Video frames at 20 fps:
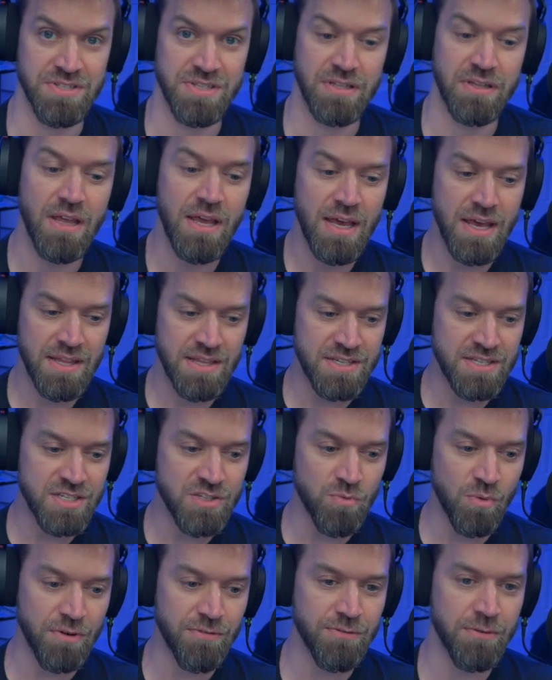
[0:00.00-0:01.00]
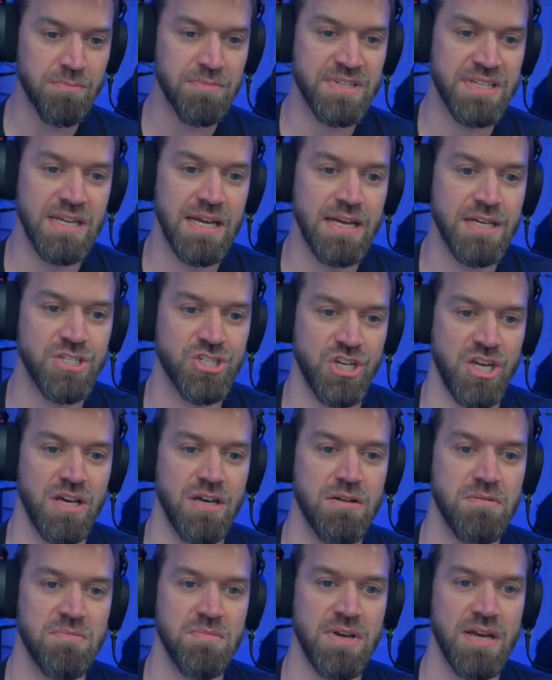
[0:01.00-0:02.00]
And this is one from
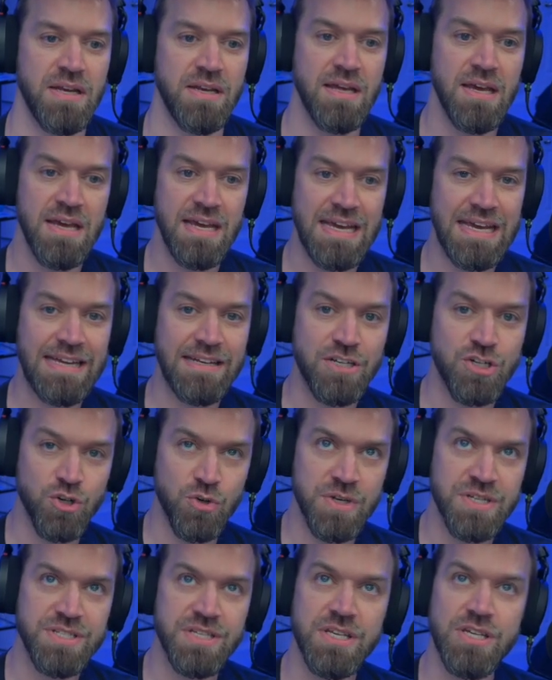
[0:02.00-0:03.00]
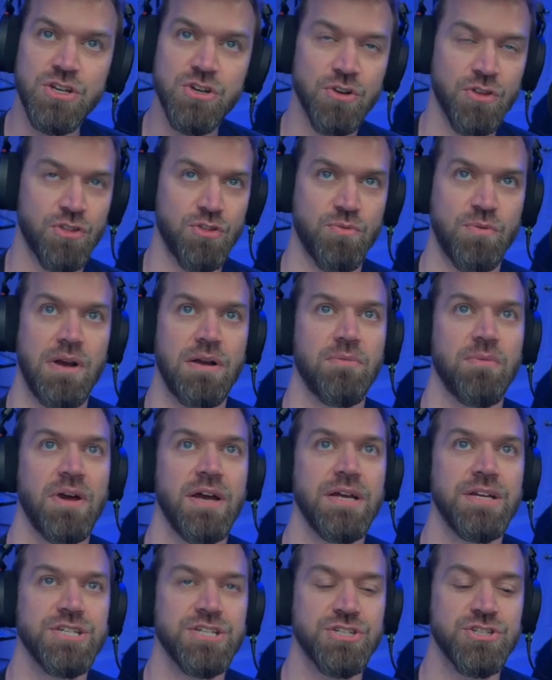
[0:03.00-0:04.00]
DHM, and increasing your threat
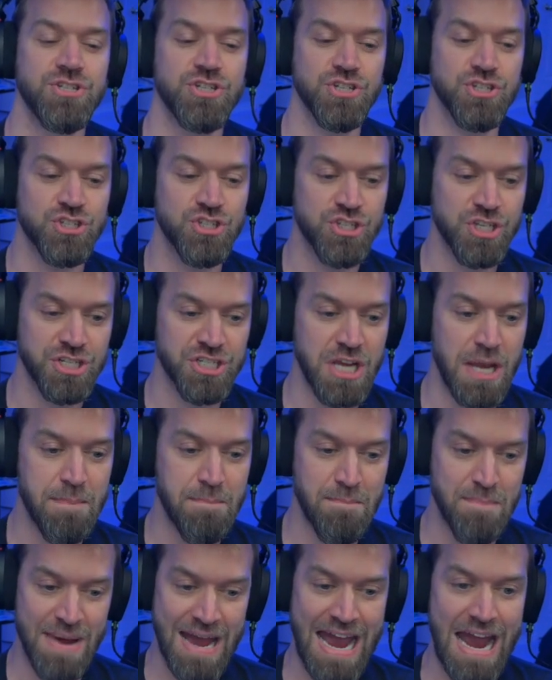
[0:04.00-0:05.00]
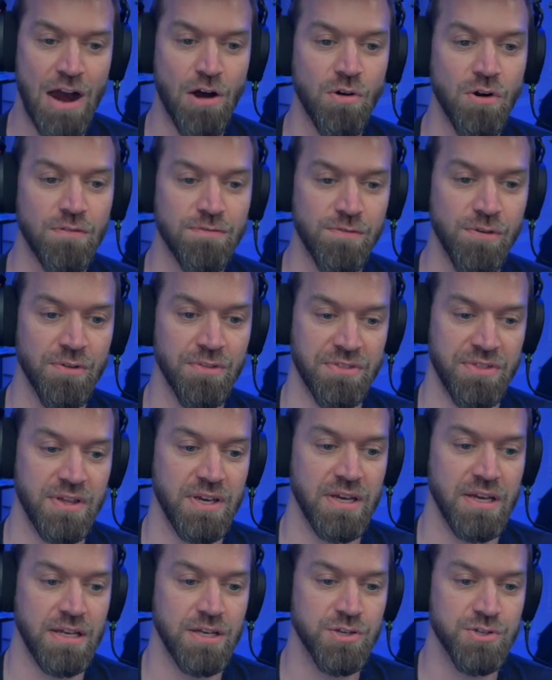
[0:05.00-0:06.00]
range is just such a powerful
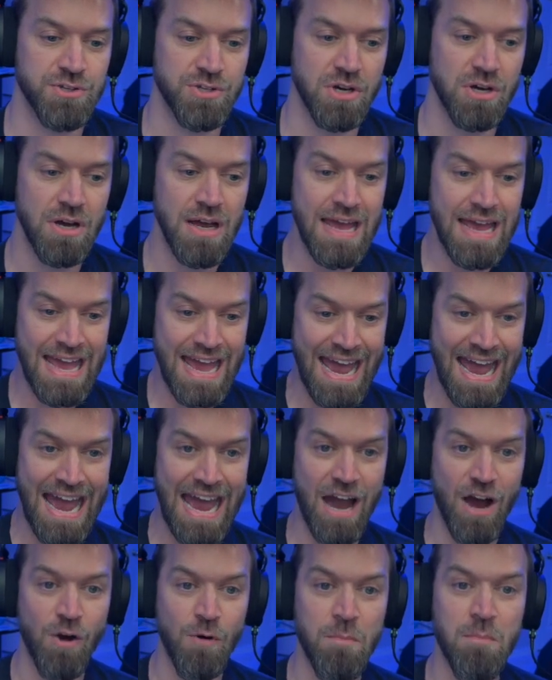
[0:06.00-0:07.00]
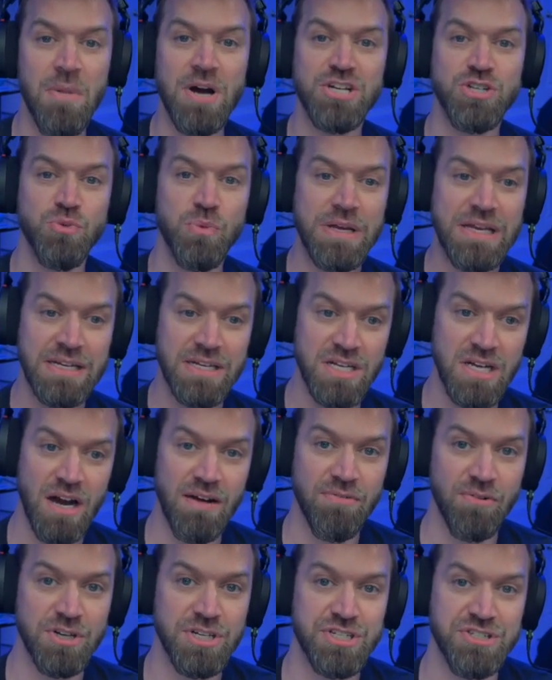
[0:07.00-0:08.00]
thing. And you saw how much we can
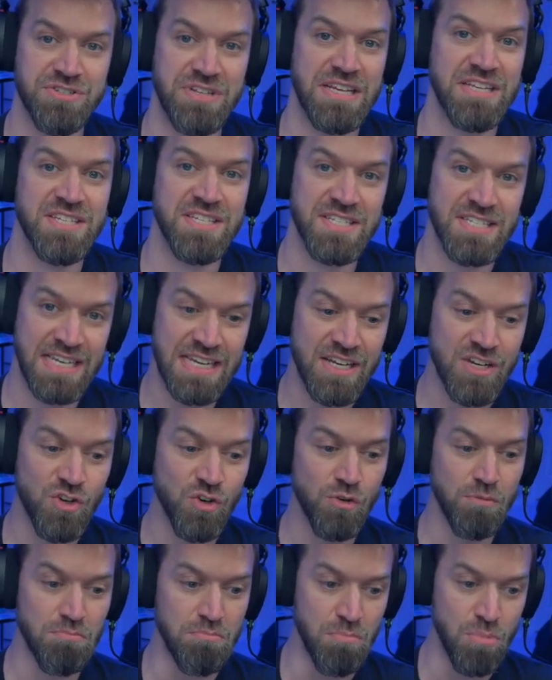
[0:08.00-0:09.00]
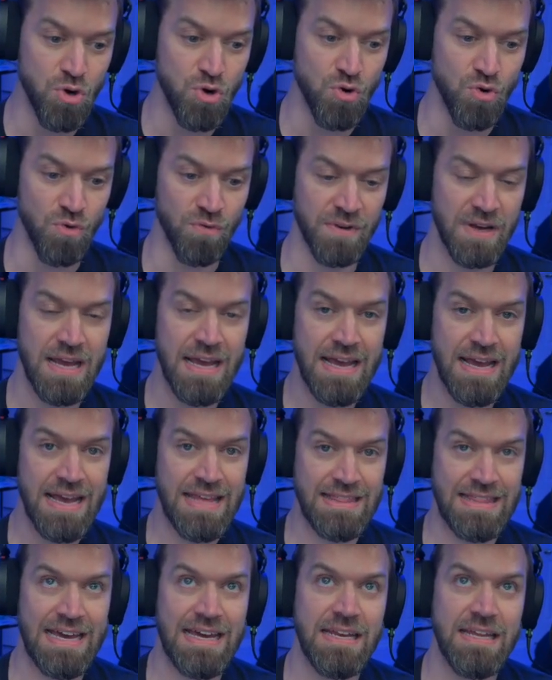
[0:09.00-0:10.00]
cover in just a single move.
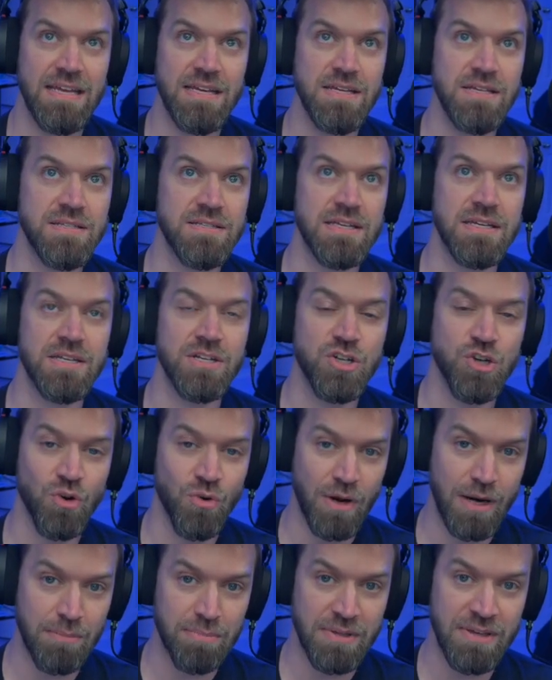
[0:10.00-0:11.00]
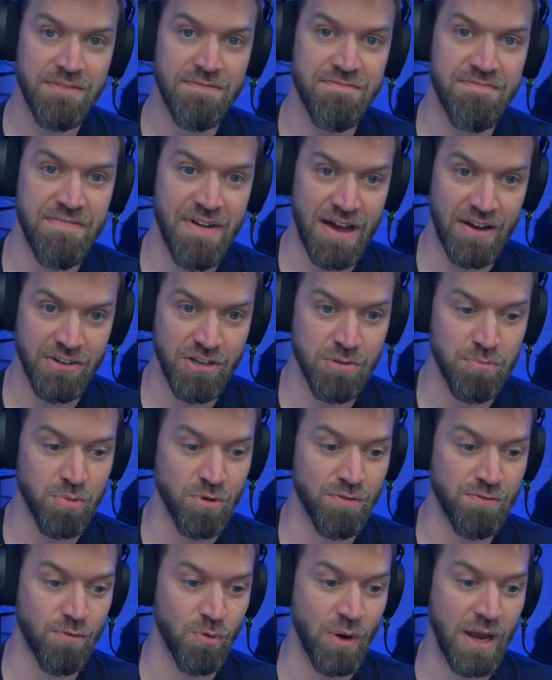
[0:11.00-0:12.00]
That is incredibly
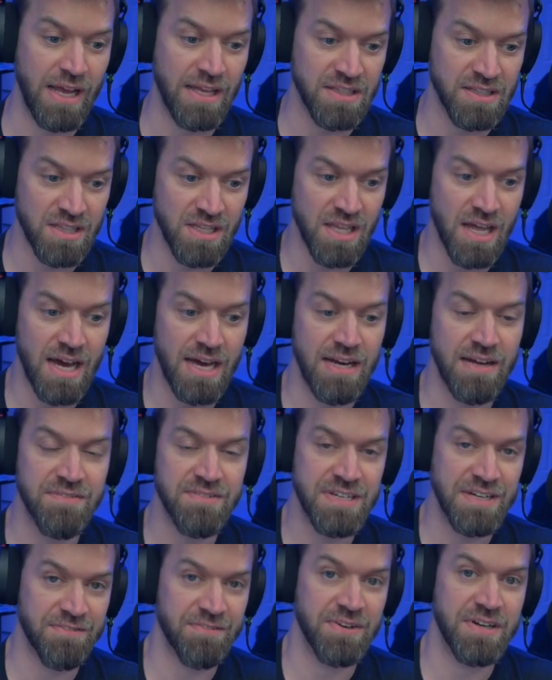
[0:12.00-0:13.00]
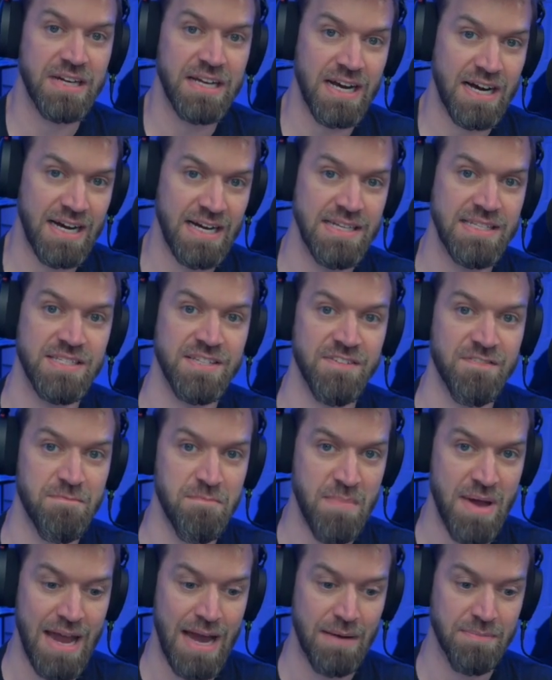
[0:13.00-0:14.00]
valuable for a lot of different kinds of
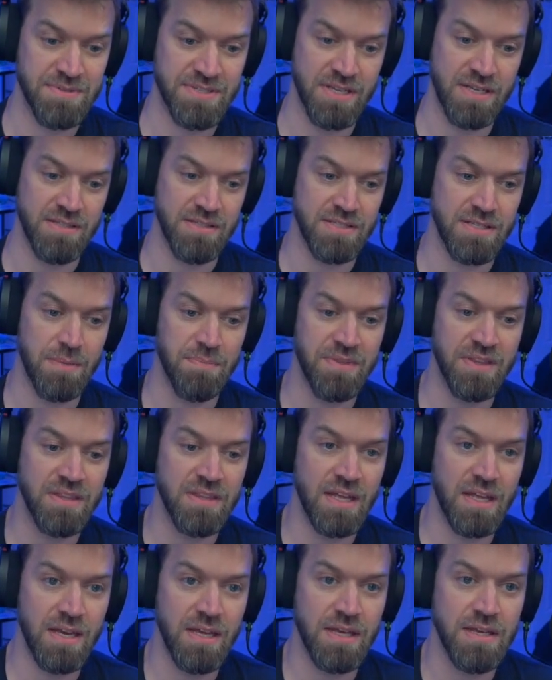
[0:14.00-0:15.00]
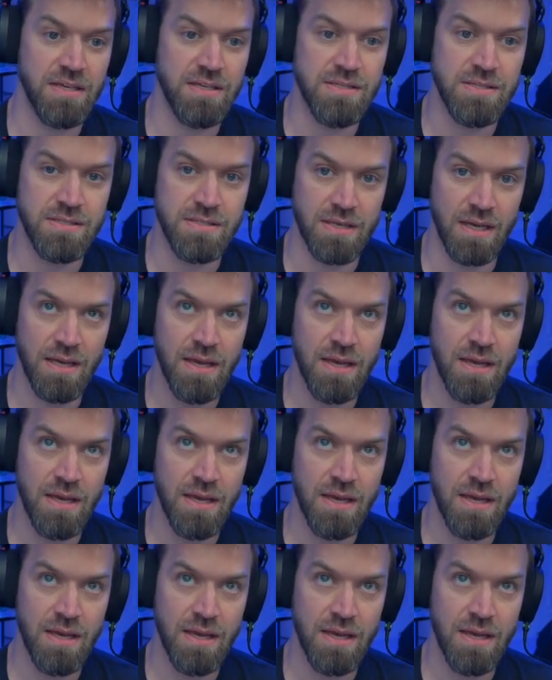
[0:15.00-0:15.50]
maps, and something that is